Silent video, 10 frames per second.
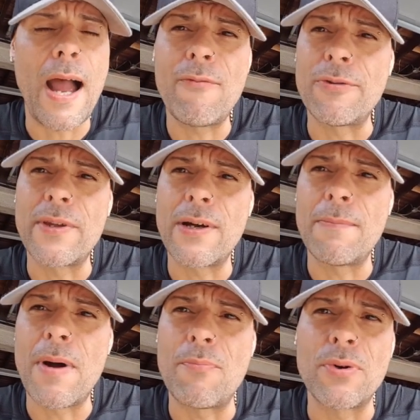I have
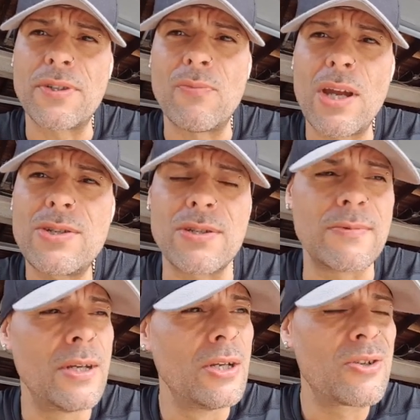them. They are my
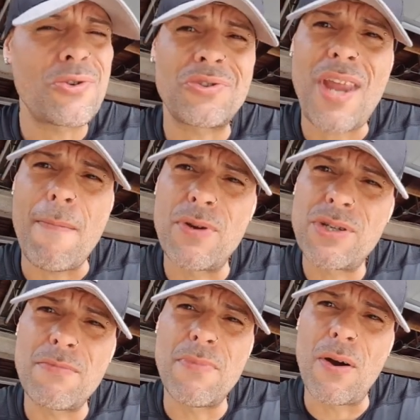motivation. So
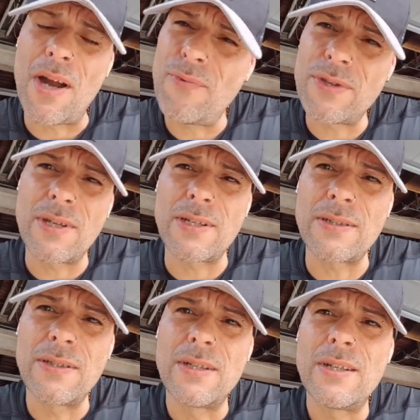stop bitching about
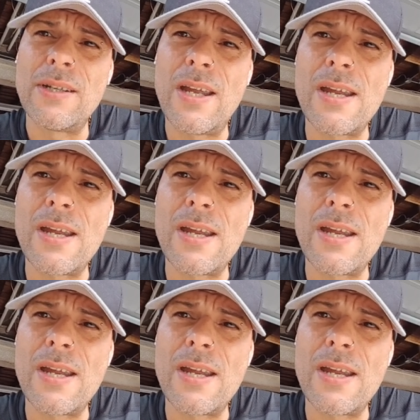everything,